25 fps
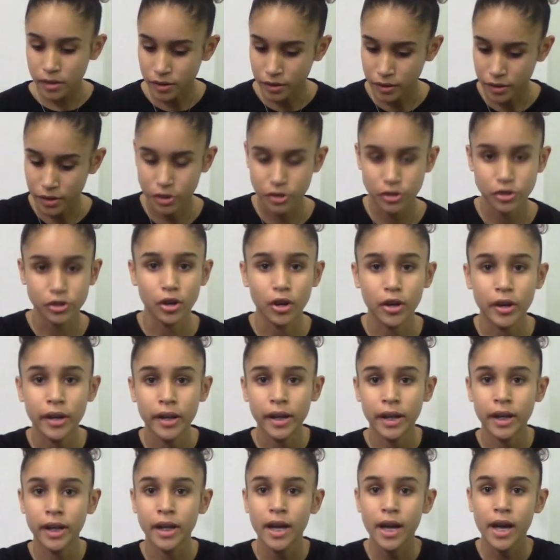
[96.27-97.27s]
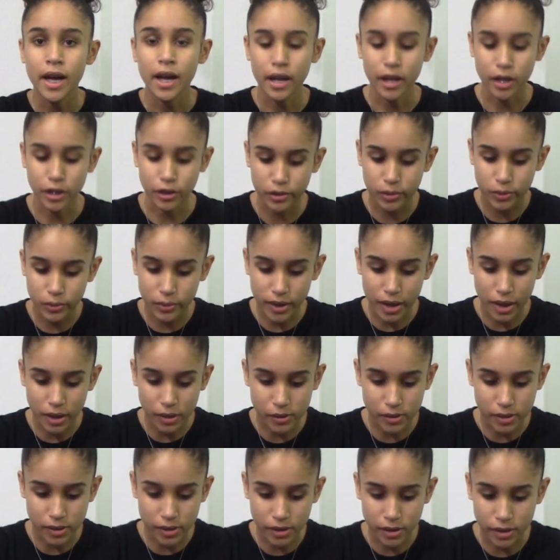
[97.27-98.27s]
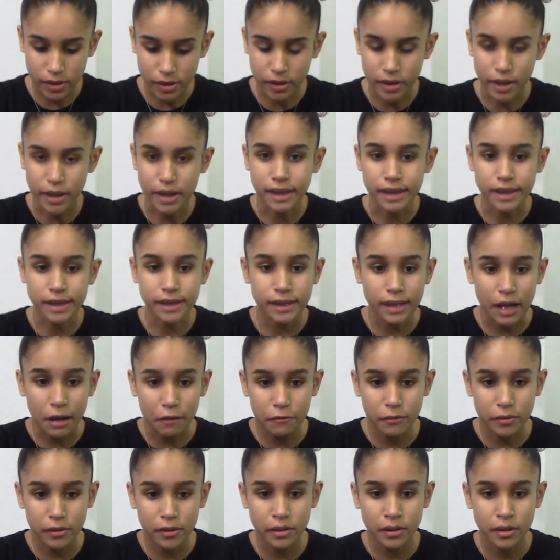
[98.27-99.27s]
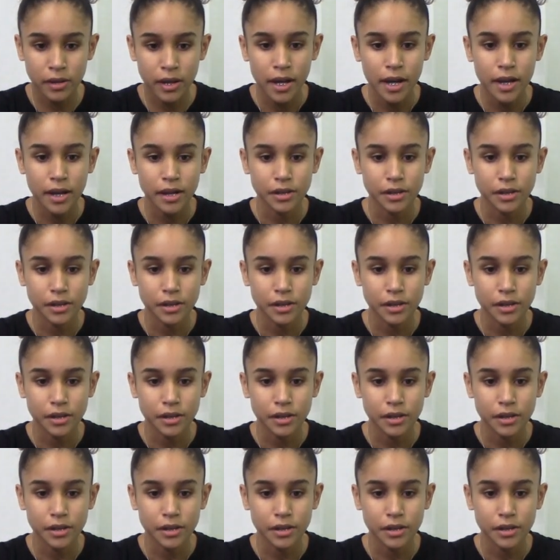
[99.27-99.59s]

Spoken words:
They started in 2007.